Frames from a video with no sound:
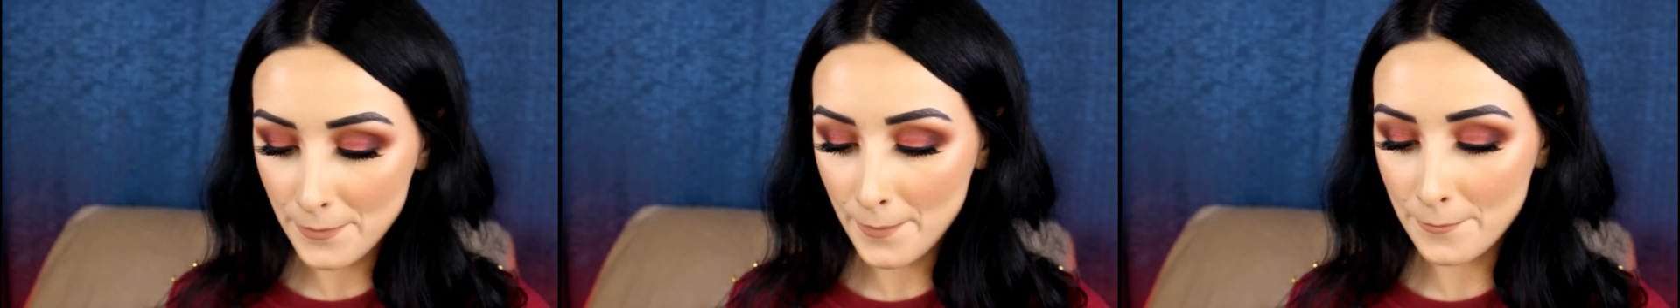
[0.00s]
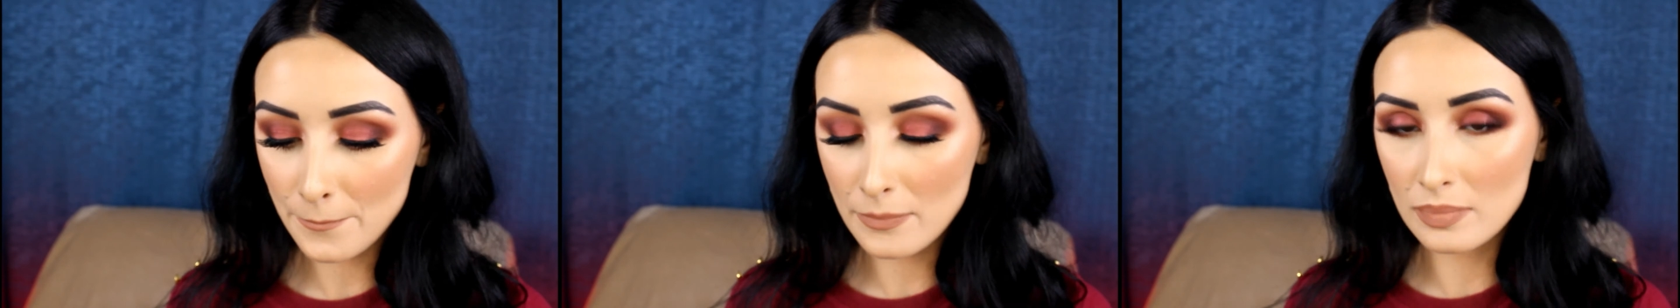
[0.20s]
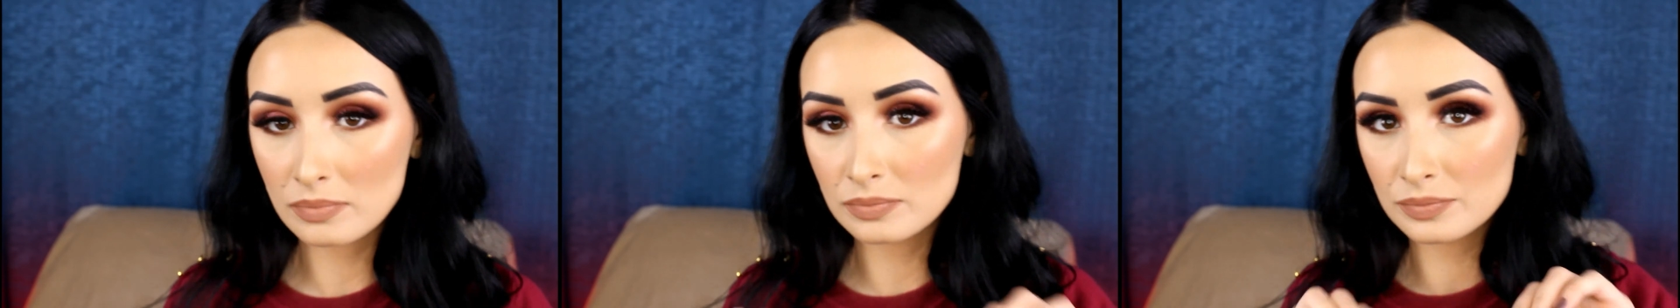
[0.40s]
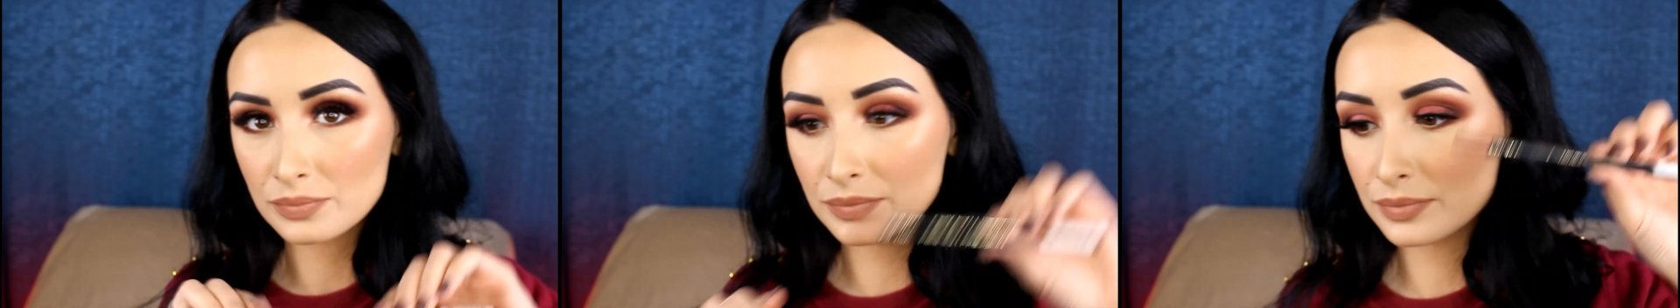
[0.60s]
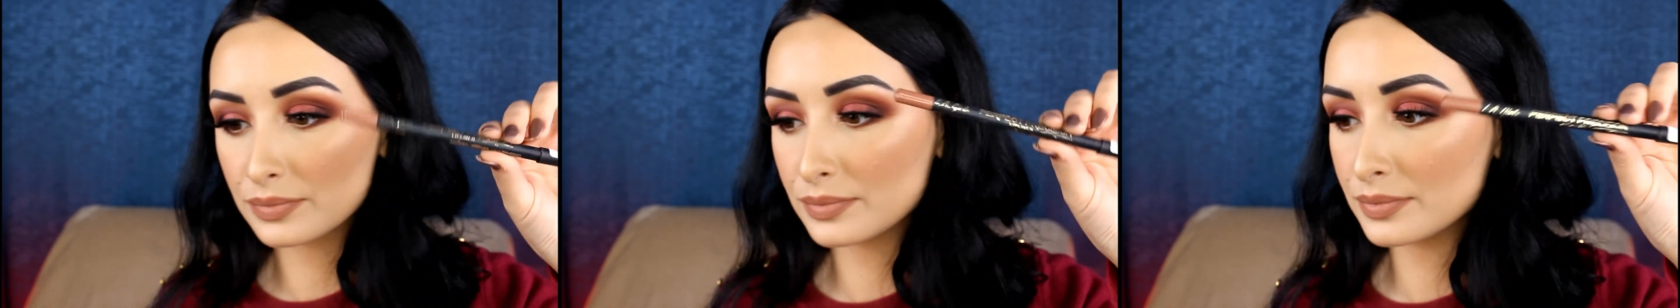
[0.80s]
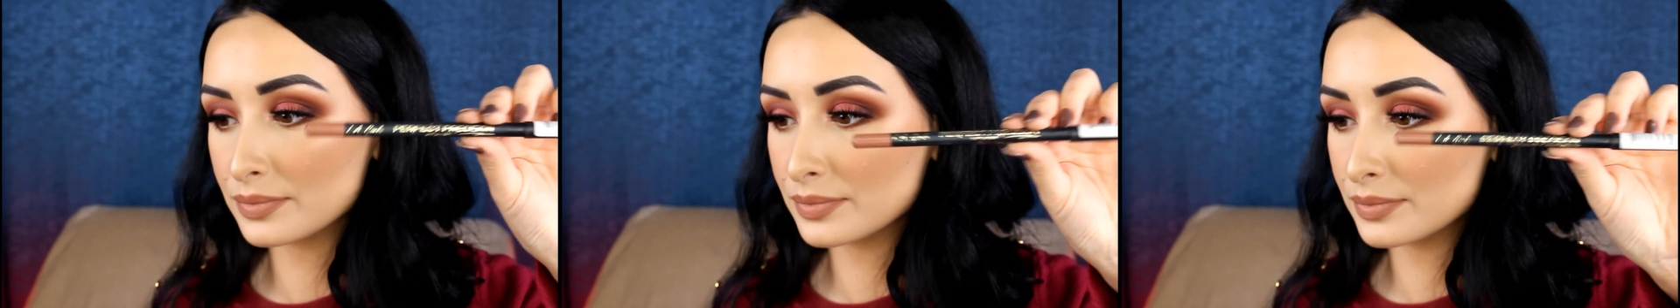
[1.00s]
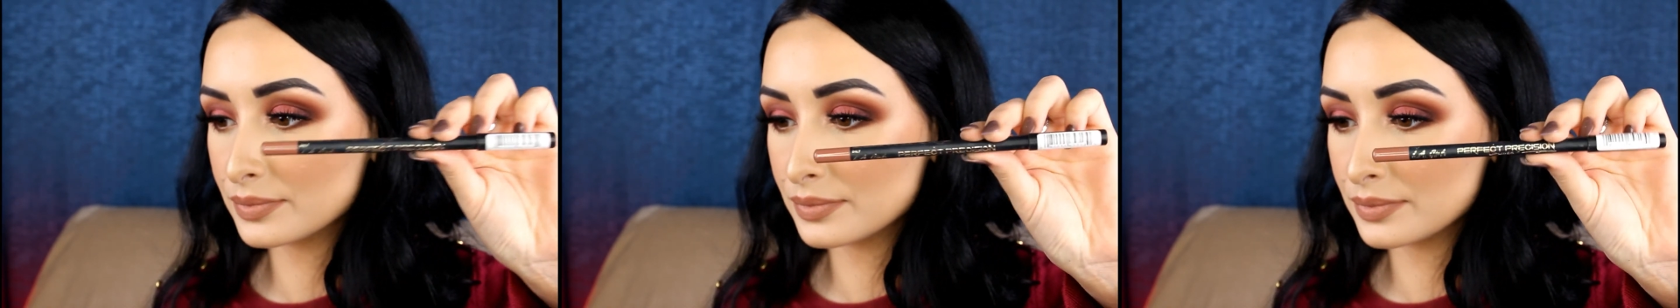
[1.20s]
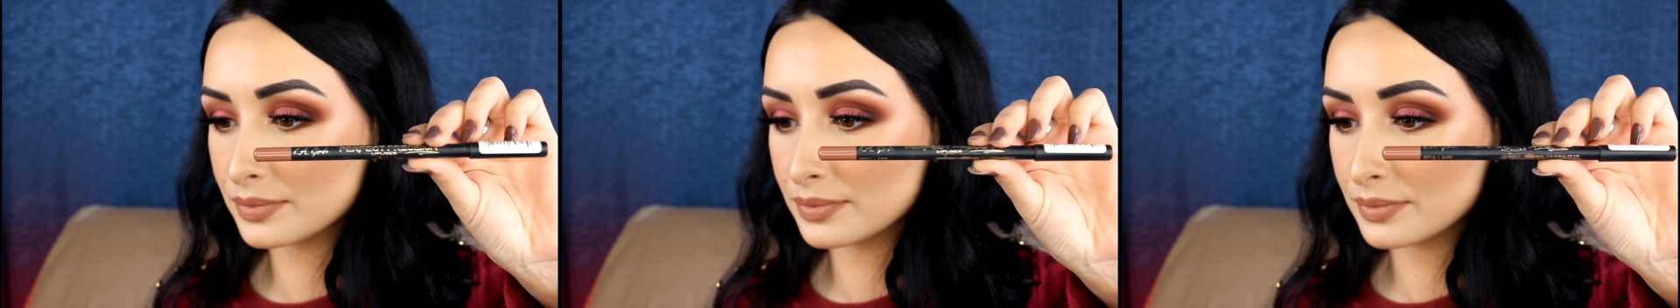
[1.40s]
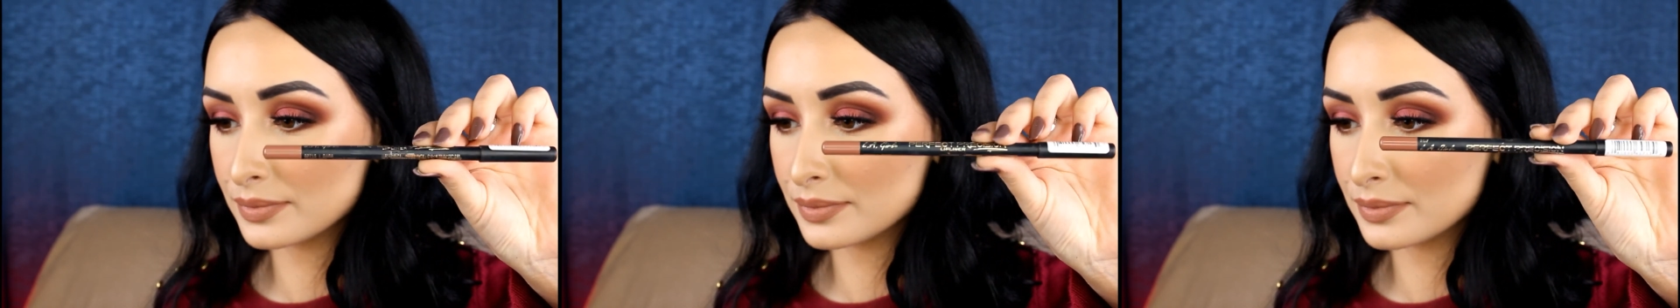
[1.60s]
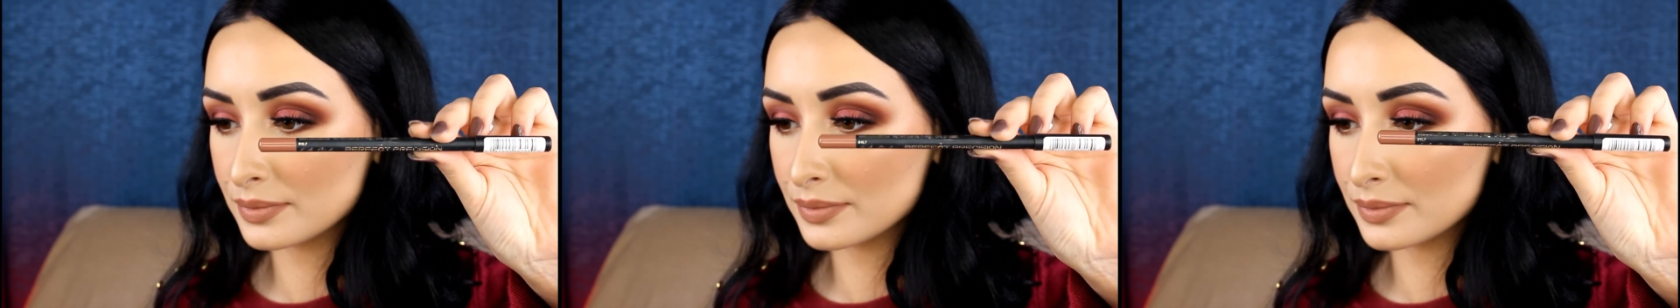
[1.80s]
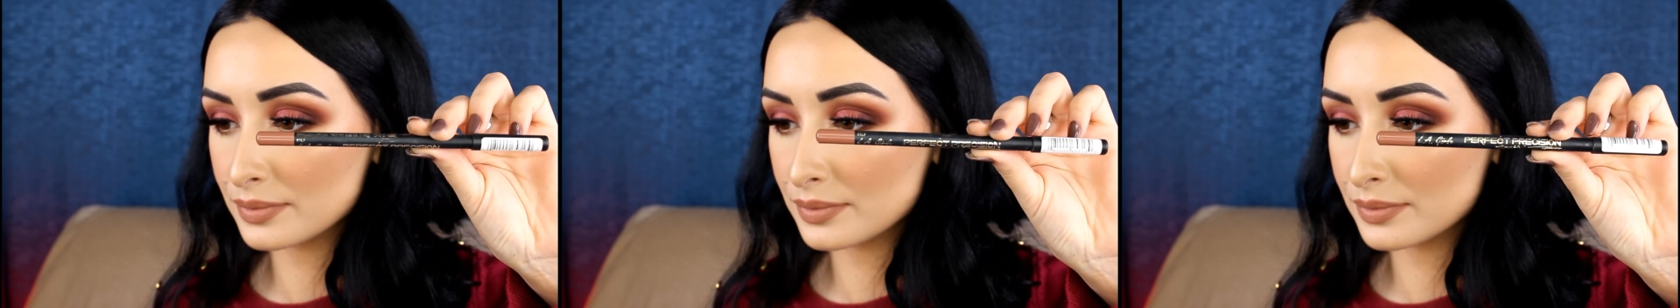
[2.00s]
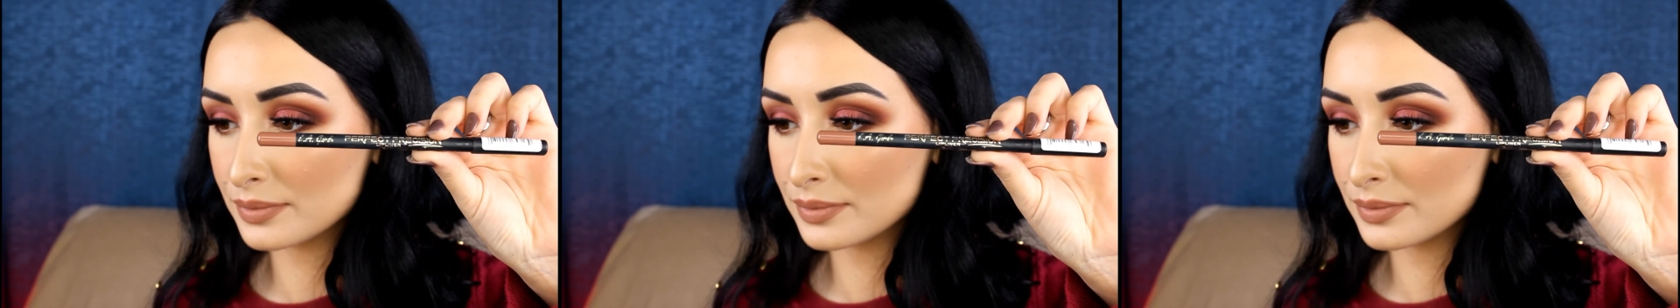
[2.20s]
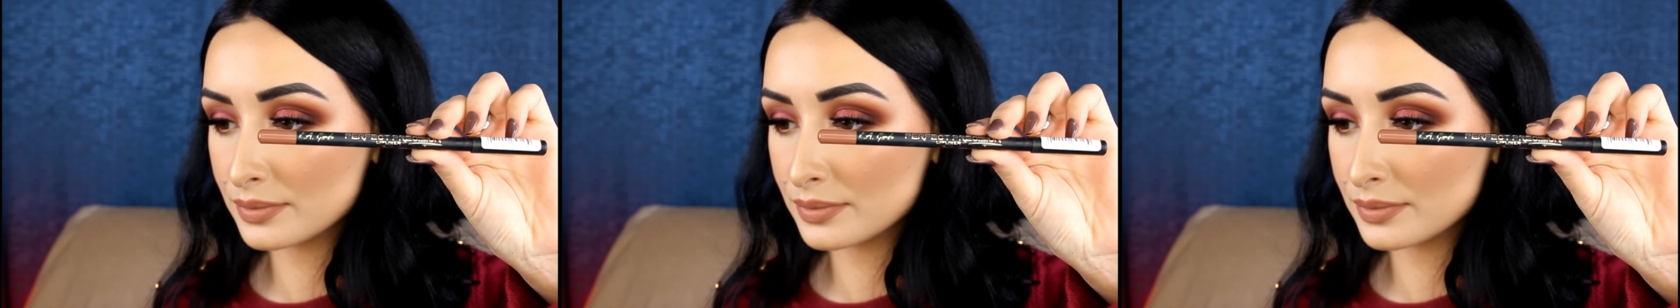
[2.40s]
LA Girl Perfect Precision